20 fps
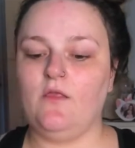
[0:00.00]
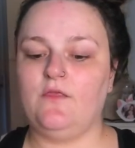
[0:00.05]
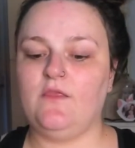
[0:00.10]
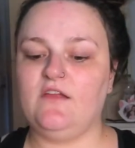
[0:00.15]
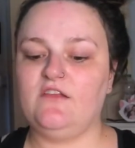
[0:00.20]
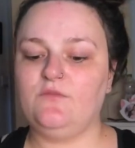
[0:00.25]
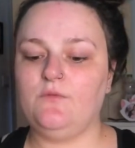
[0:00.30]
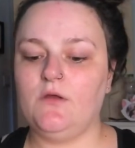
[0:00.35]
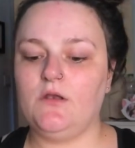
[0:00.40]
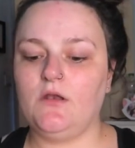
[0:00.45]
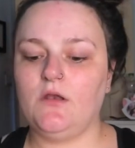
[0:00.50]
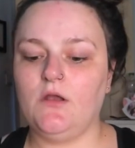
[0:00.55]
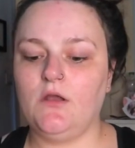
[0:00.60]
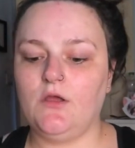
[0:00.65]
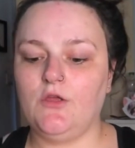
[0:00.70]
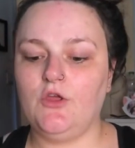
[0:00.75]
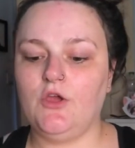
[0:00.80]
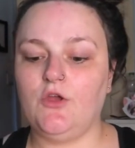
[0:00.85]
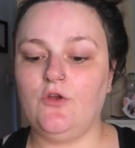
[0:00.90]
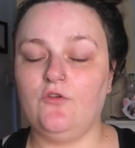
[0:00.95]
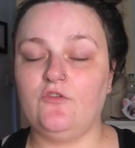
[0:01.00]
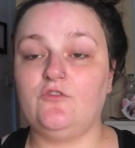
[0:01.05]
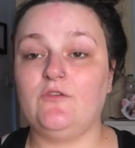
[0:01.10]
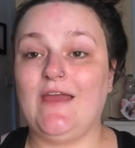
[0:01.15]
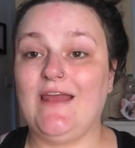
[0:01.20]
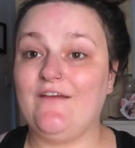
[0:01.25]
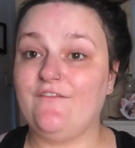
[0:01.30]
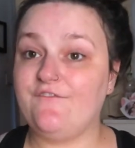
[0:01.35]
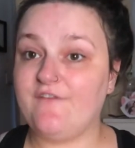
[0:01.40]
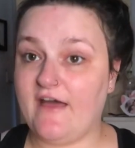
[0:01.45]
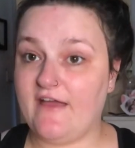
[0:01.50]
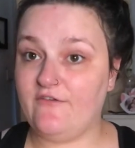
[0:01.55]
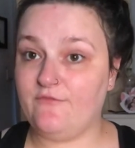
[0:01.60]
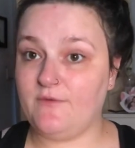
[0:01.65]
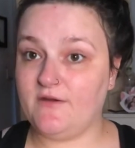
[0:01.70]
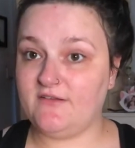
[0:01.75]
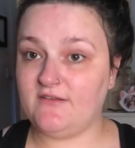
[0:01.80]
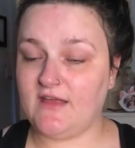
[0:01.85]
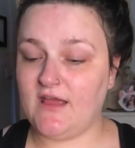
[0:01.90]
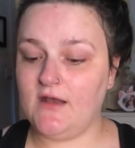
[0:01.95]
This one you can also get in five
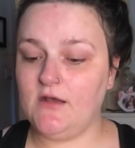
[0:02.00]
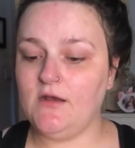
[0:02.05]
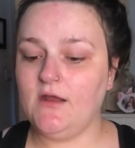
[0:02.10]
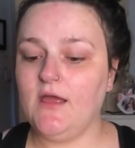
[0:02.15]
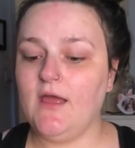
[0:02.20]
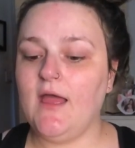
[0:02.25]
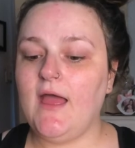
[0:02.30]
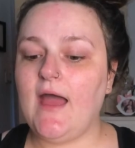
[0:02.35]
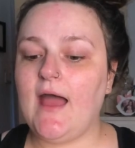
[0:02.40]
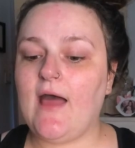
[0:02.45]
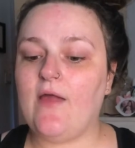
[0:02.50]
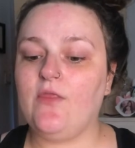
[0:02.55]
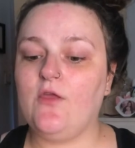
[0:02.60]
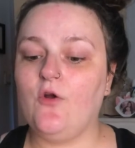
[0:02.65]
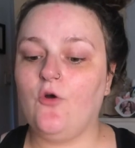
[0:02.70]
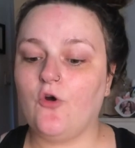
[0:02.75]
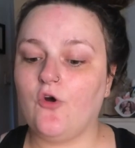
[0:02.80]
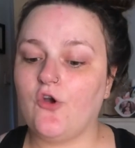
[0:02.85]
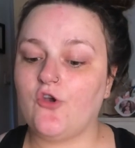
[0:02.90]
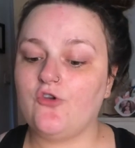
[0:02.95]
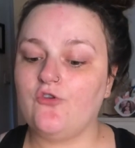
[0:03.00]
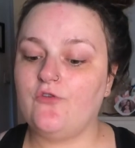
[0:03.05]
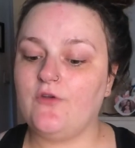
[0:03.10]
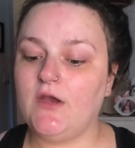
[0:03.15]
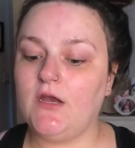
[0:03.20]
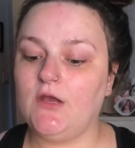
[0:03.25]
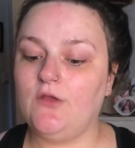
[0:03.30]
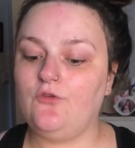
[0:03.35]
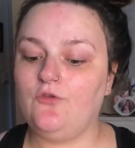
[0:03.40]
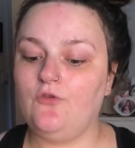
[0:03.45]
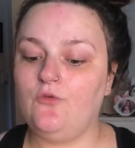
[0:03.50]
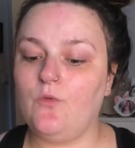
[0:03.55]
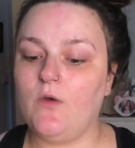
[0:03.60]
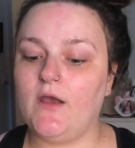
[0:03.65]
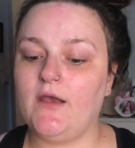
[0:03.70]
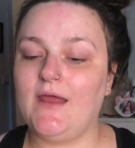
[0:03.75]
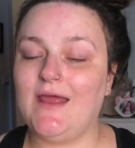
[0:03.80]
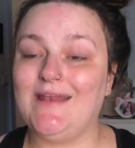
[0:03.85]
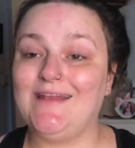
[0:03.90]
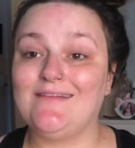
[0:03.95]
percent and the ordinary do
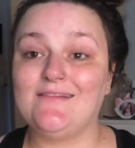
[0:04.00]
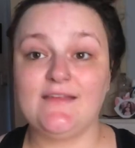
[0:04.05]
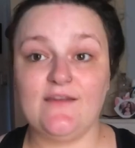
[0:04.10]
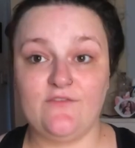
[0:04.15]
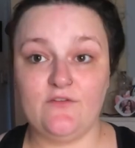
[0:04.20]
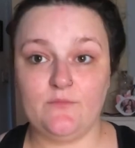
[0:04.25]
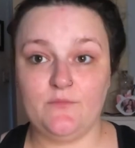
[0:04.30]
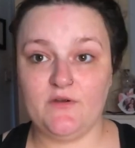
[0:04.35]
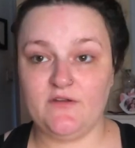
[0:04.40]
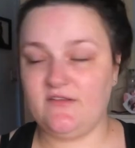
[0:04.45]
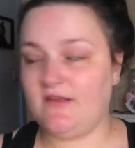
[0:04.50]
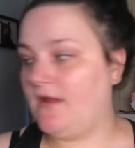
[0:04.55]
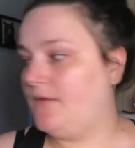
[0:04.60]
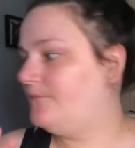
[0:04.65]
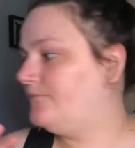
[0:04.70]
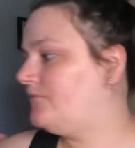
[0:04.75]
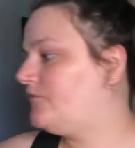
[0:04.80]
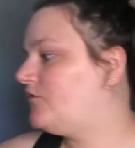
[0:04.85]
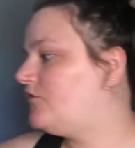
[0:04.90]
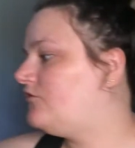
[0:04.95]
one in seven percent.